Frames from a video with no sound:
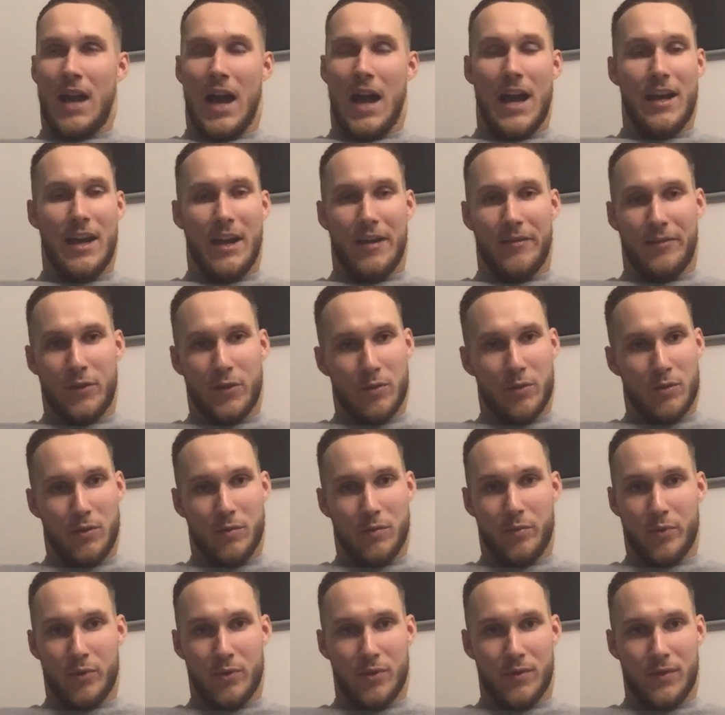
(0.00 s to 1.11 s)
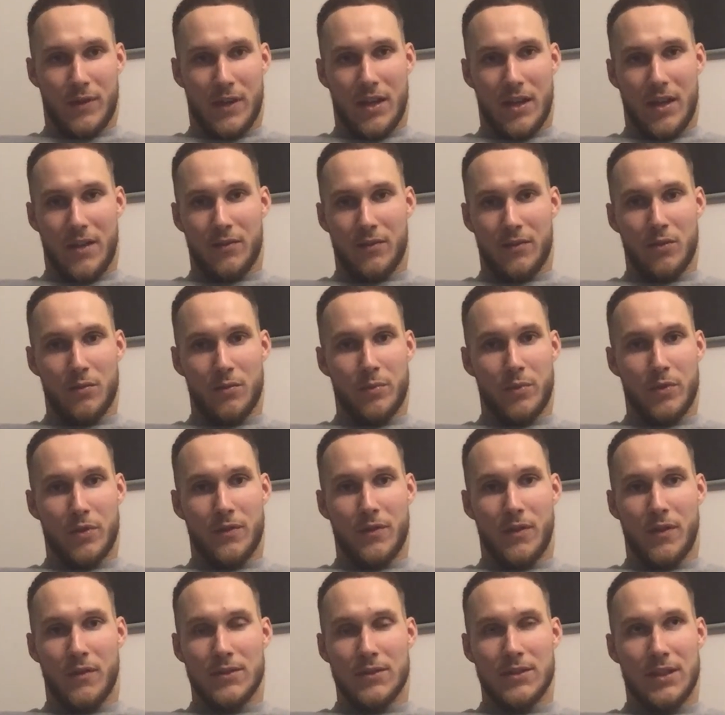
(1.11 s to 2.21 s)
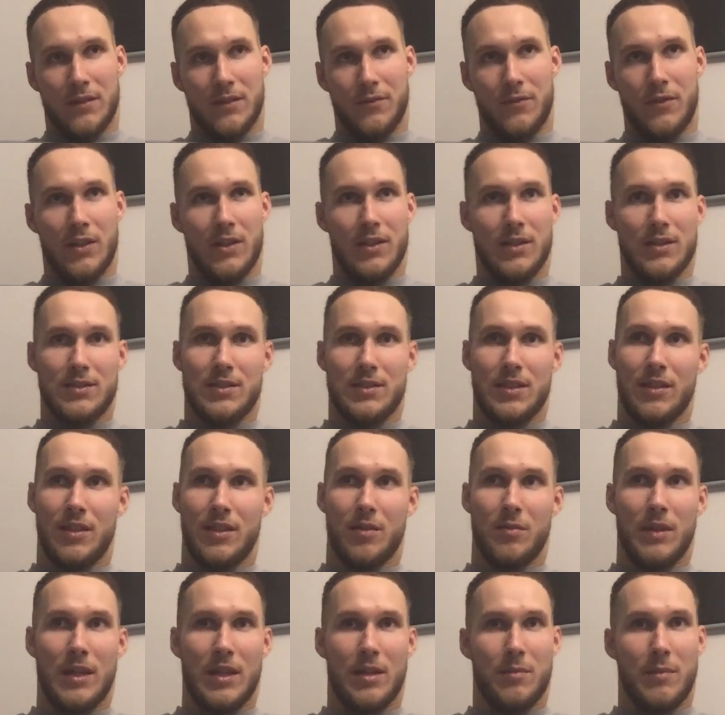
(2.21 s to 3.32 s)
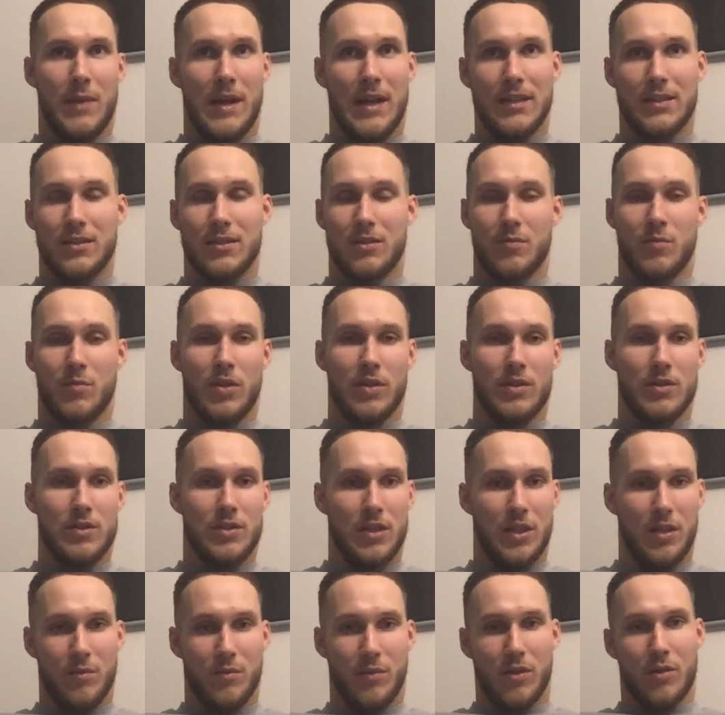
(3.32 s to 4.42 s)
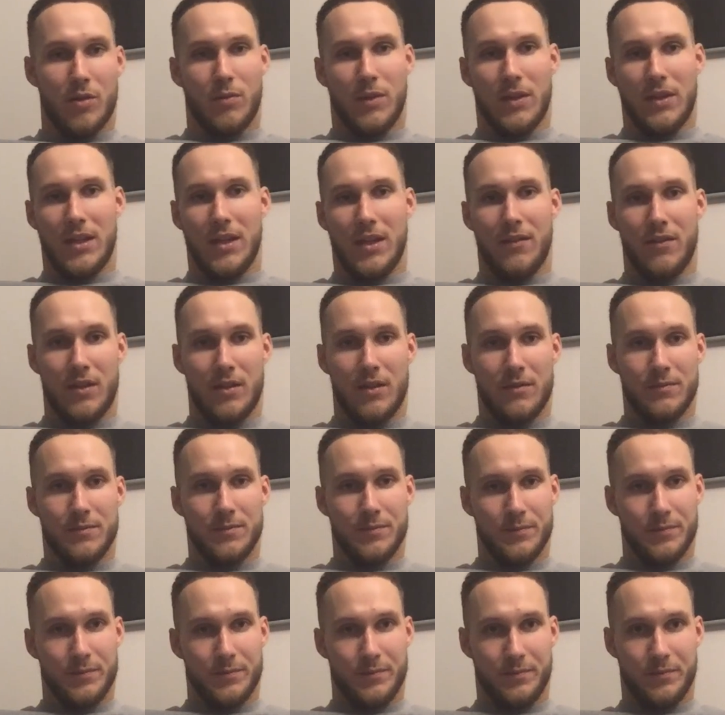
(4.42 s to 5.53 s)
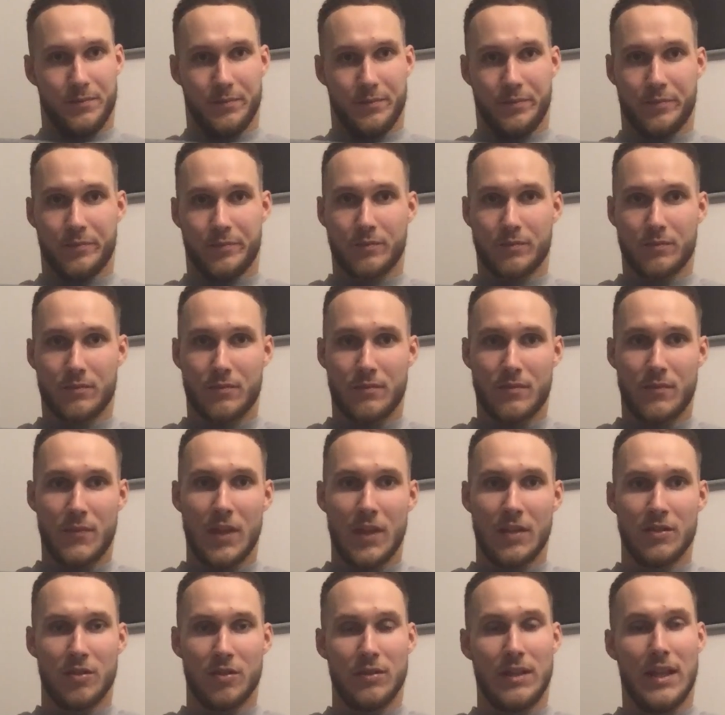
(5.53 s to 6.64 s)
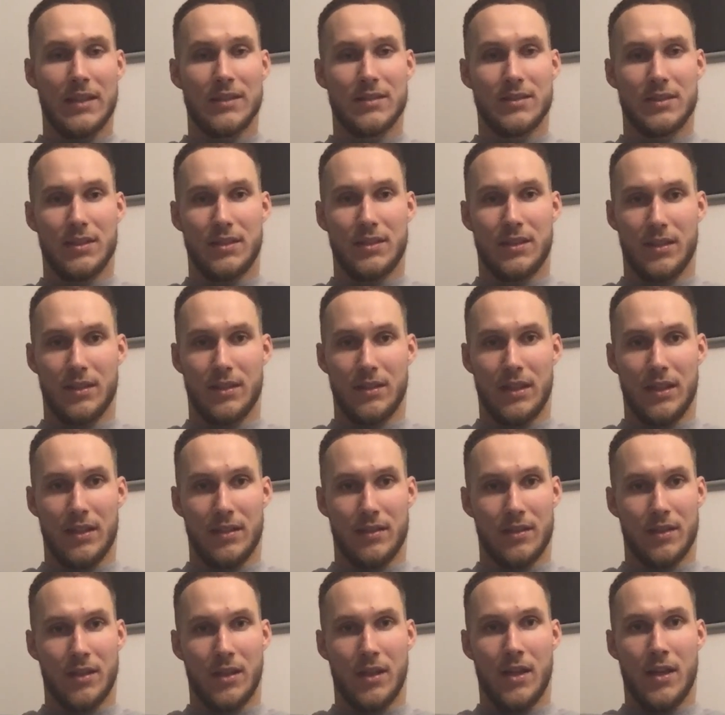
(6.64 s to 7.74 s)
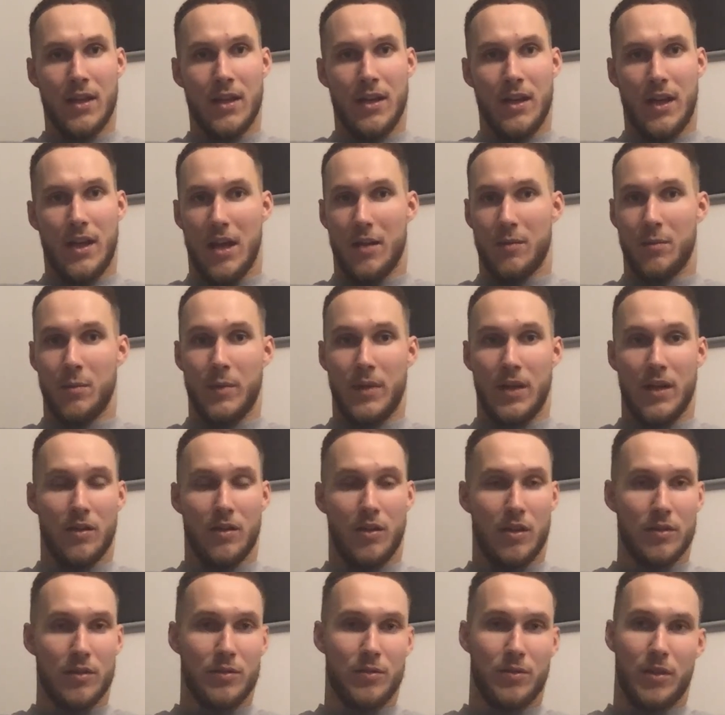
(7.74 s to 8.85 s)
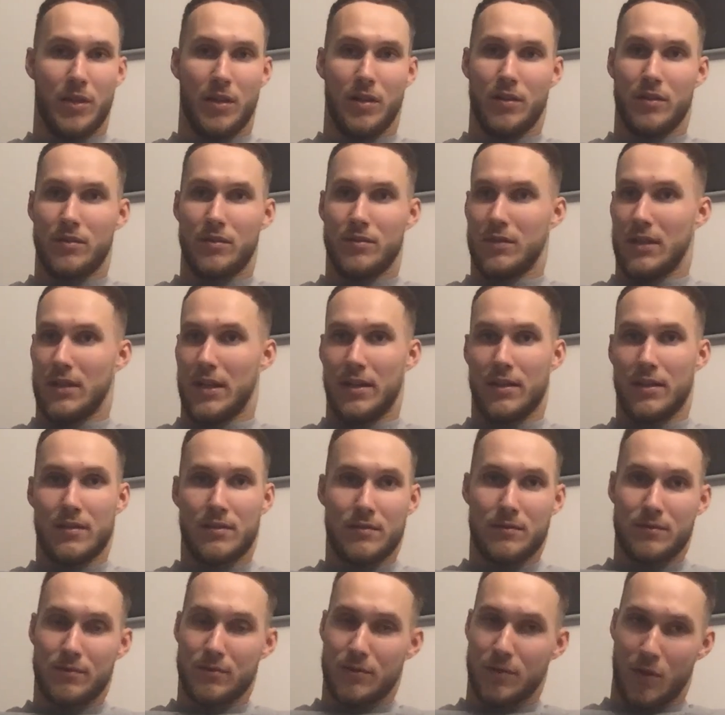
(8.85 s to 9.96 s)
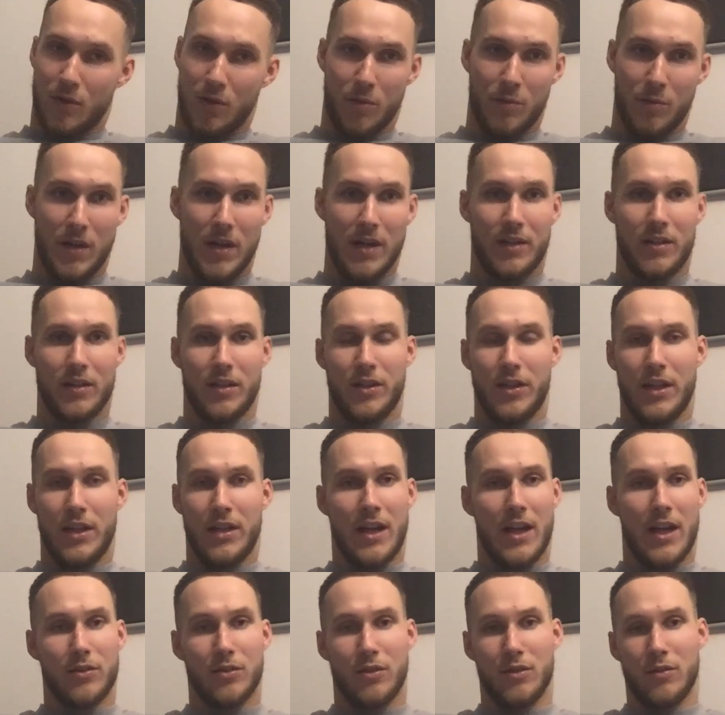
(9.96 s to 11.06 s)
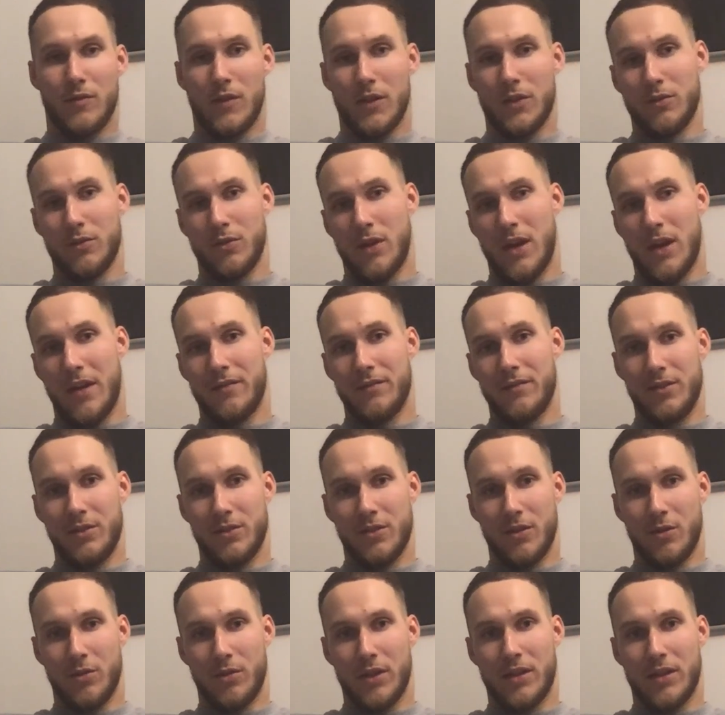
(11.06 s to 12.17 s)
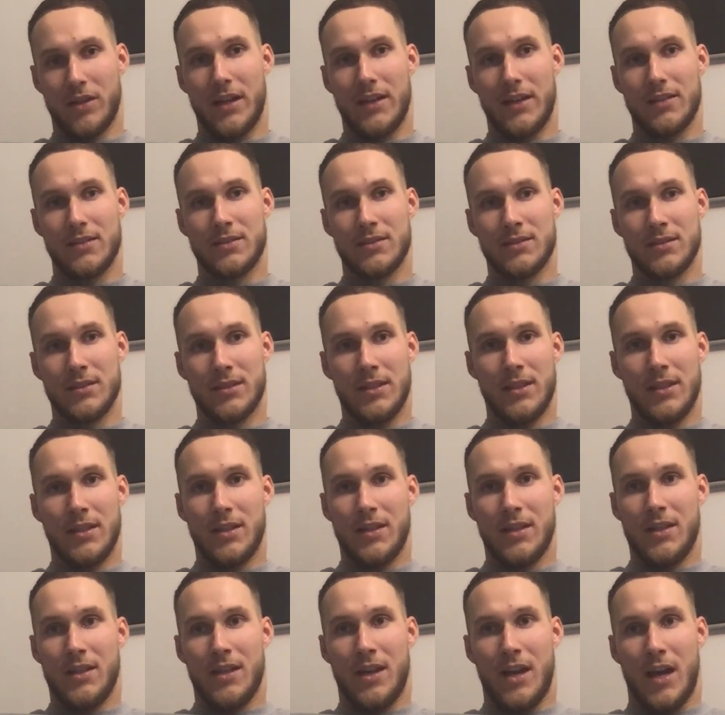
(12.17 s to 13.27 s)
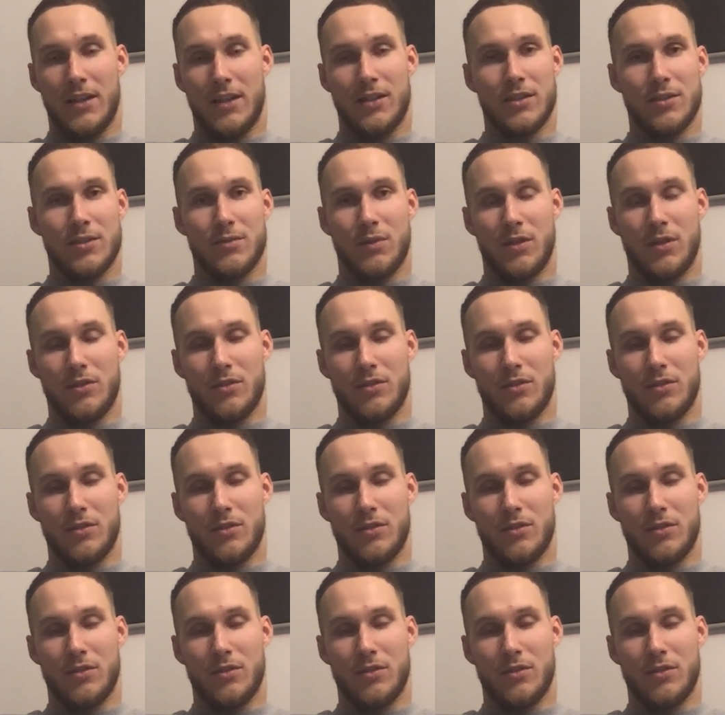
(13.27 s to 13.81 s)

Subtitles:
have to improve. I have to improve on something. It's either like basketball, gym, or whatever. So that's the thing that helped me a lot during like all my career. I don't want to have regrets. I just want